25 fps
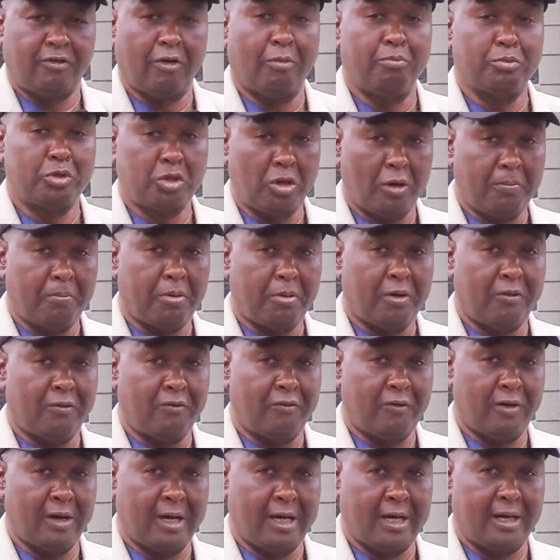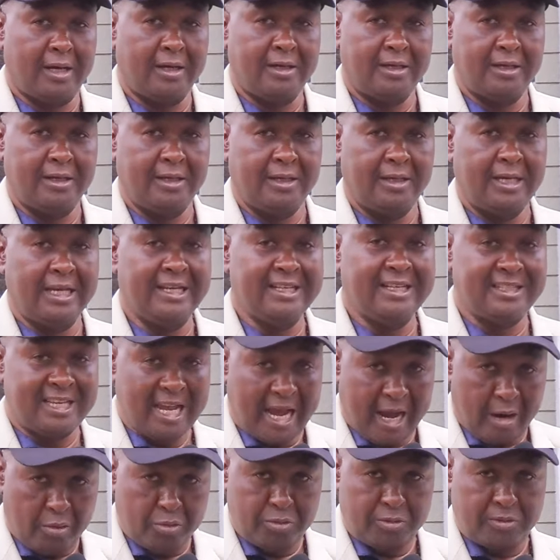from top of his
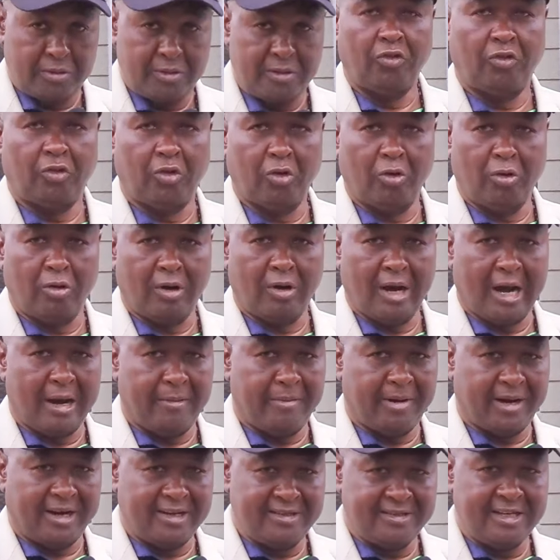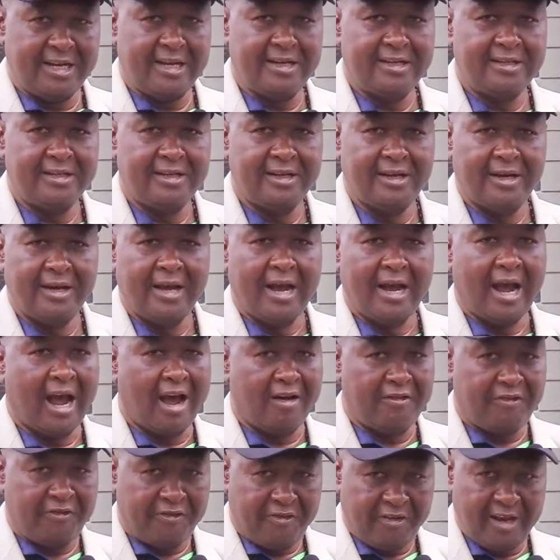house. So our residents
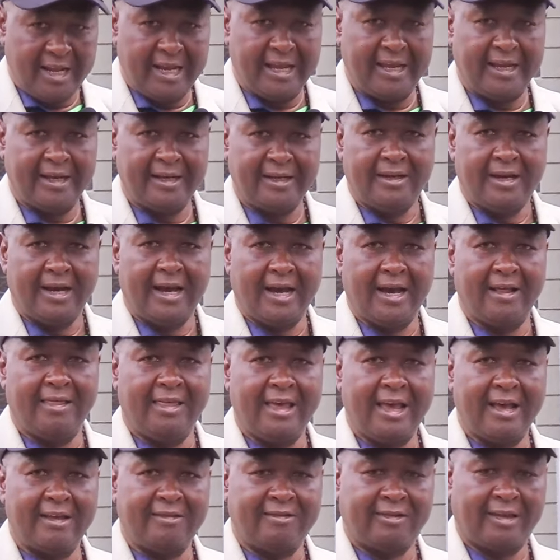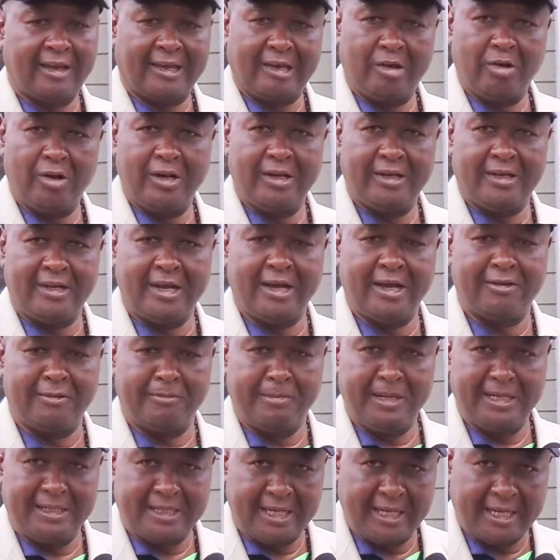are feeling their security has
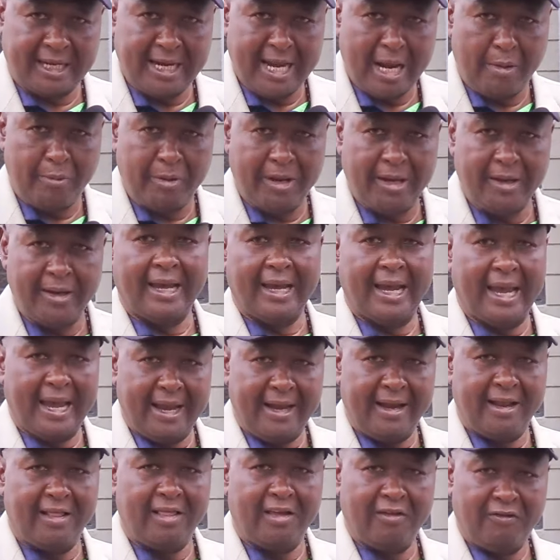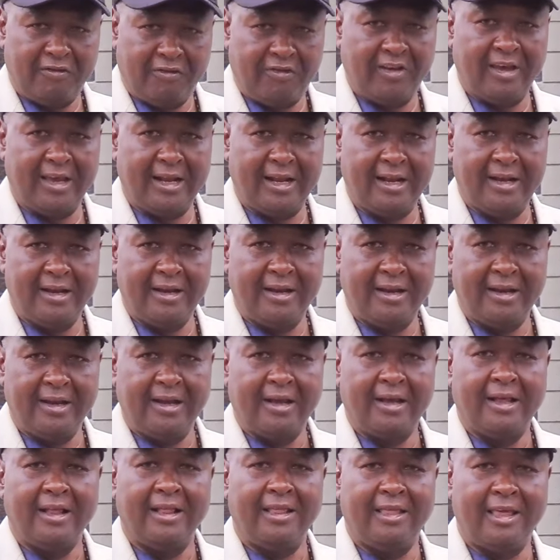been taken away and they feel
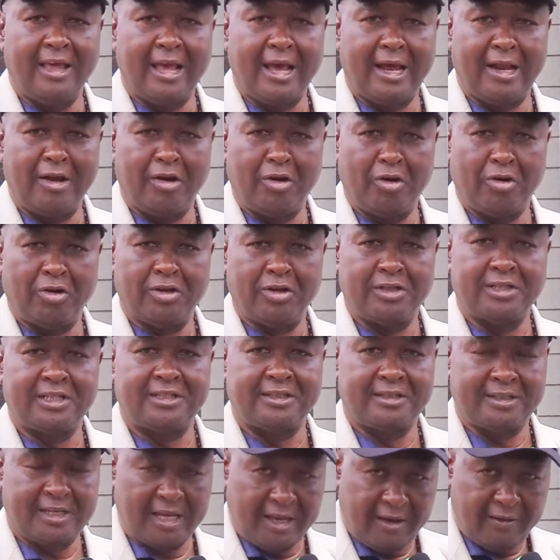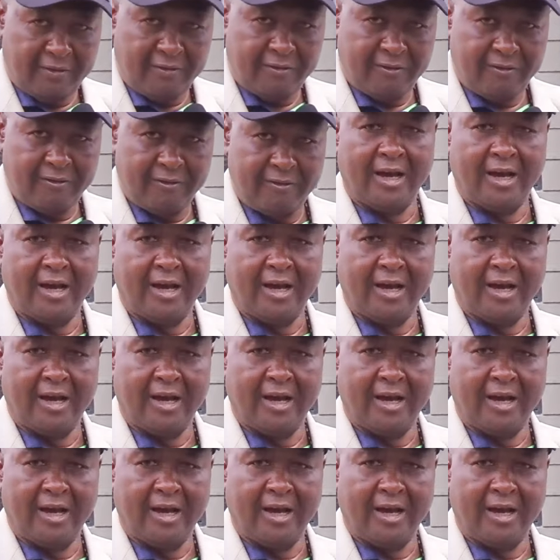they are not safe.